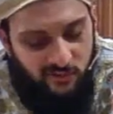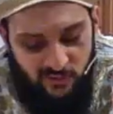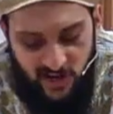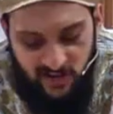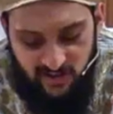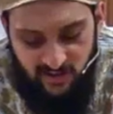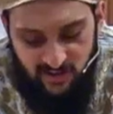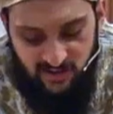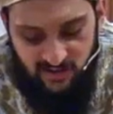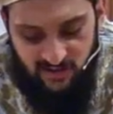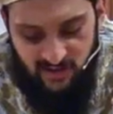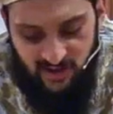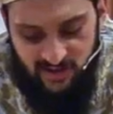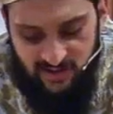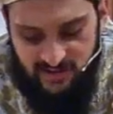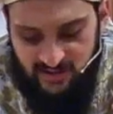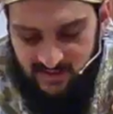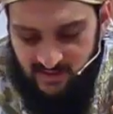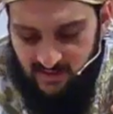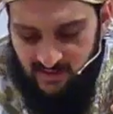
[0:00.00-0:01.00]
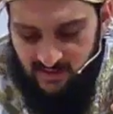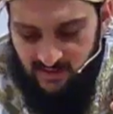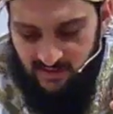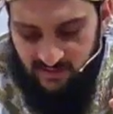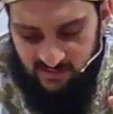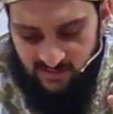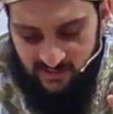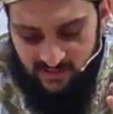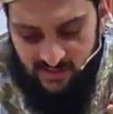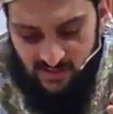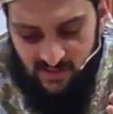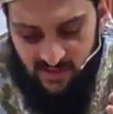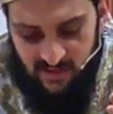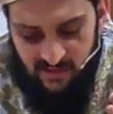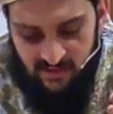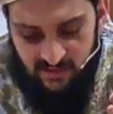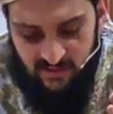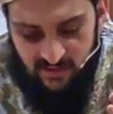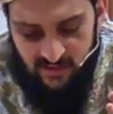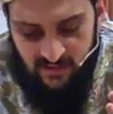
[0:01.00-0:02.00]
recognizing the
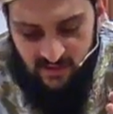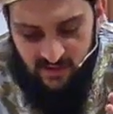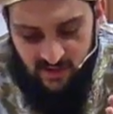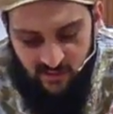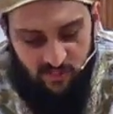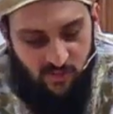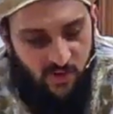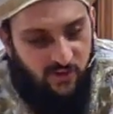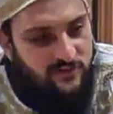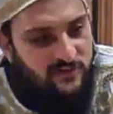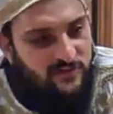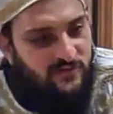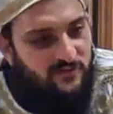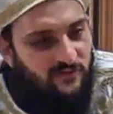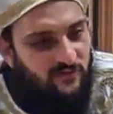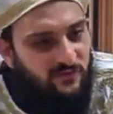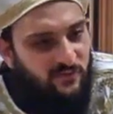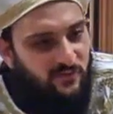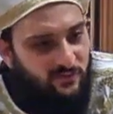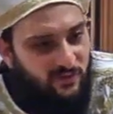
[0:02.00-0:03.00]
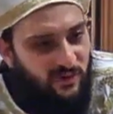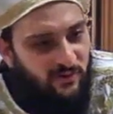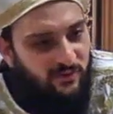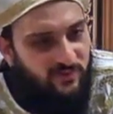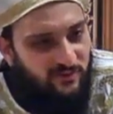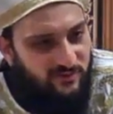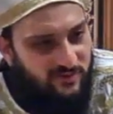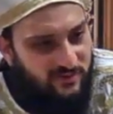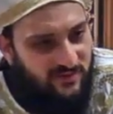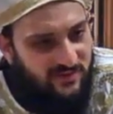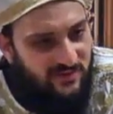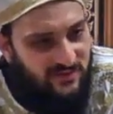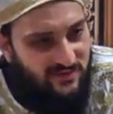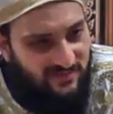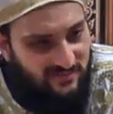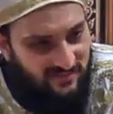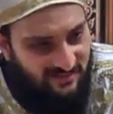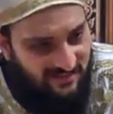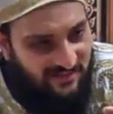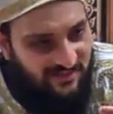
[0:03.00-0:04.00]
signs. Most of the
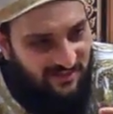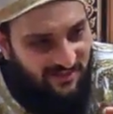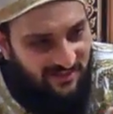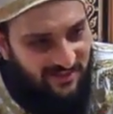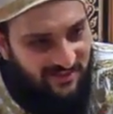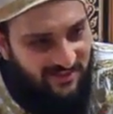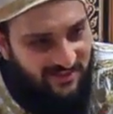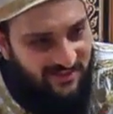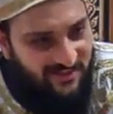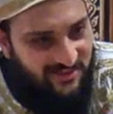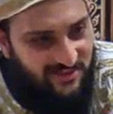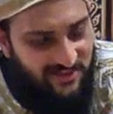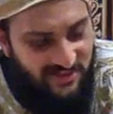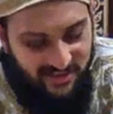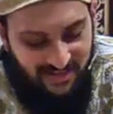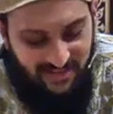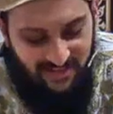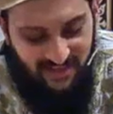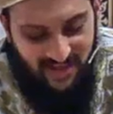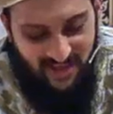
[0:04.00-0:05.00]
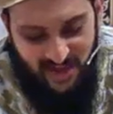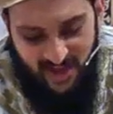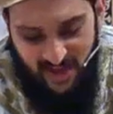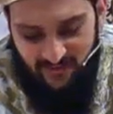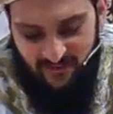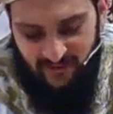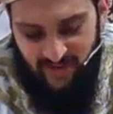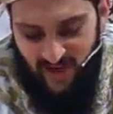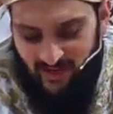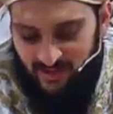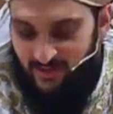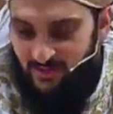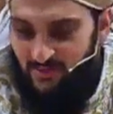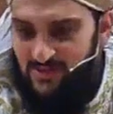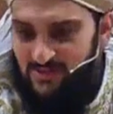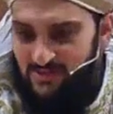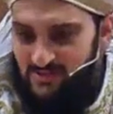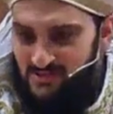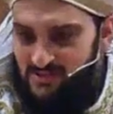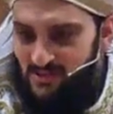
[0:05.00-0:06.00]
roads on the street, they have
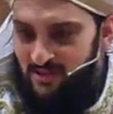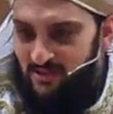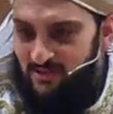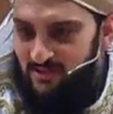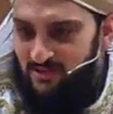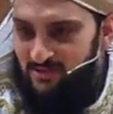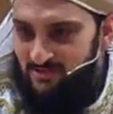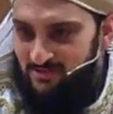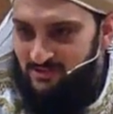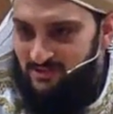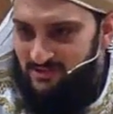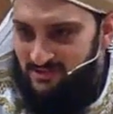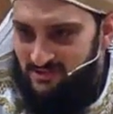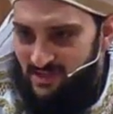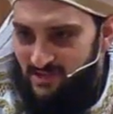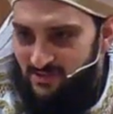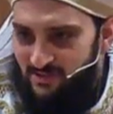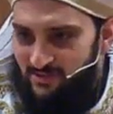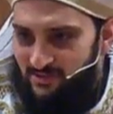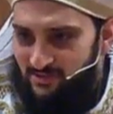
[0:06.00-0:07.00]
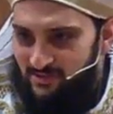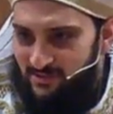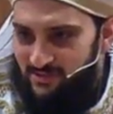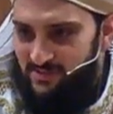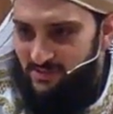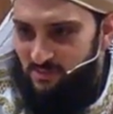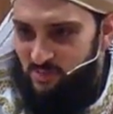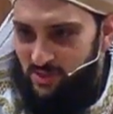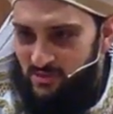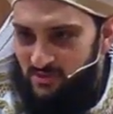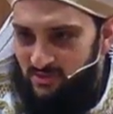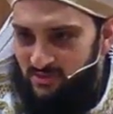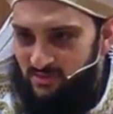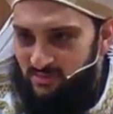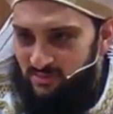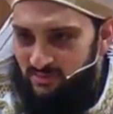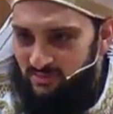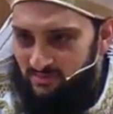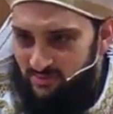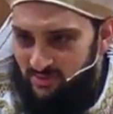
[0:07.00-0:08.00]
adequate signage to tell you the
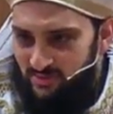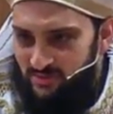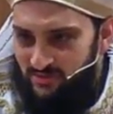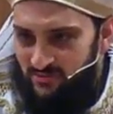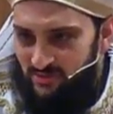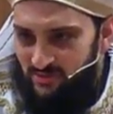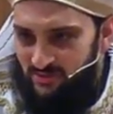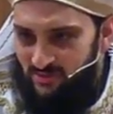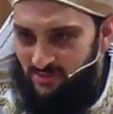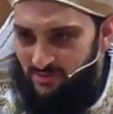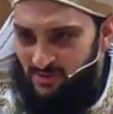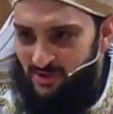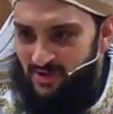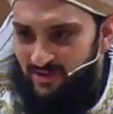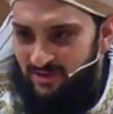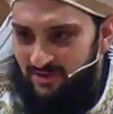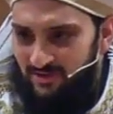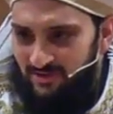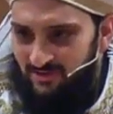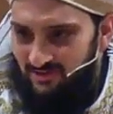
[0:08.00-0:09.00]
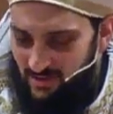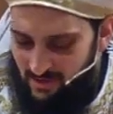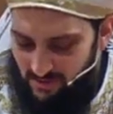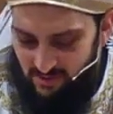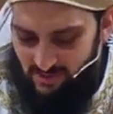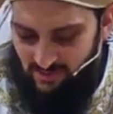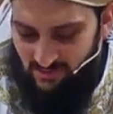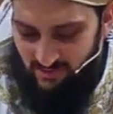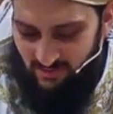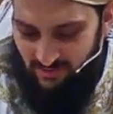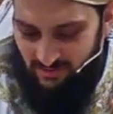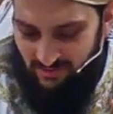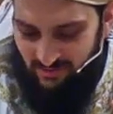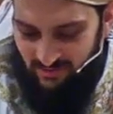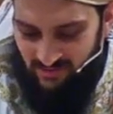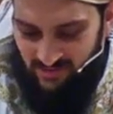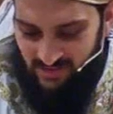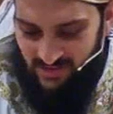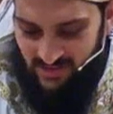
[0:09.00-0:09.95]
speed, believe it or not. They do.